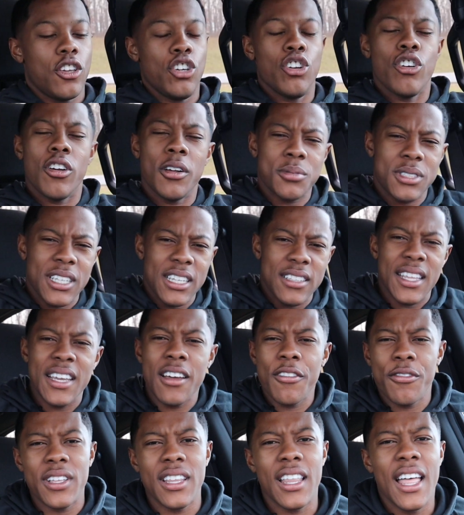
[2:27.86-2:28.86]
You know what I'm saying?
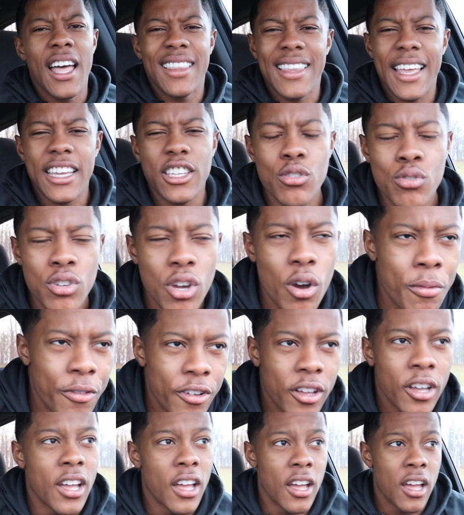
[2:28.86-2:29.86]
Think of it like you
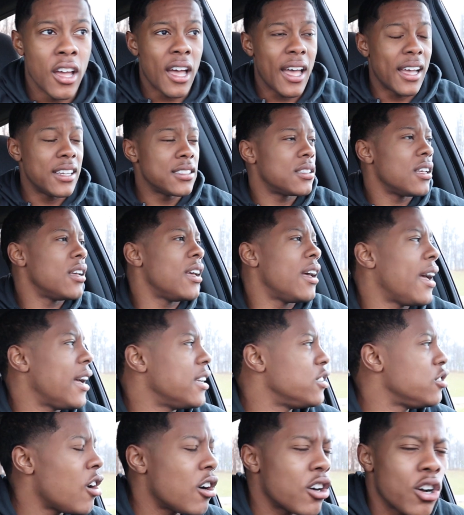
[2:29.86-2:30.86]
know, as
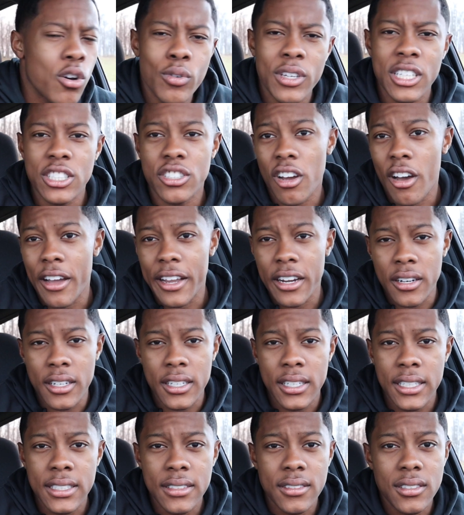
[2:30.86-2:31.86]
as y'all go get y'all
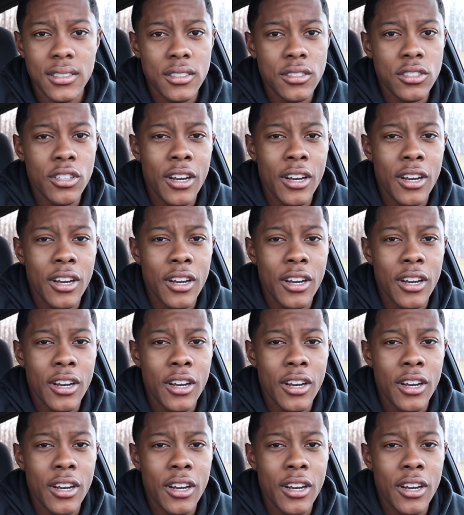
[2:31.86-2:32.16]
haircuts.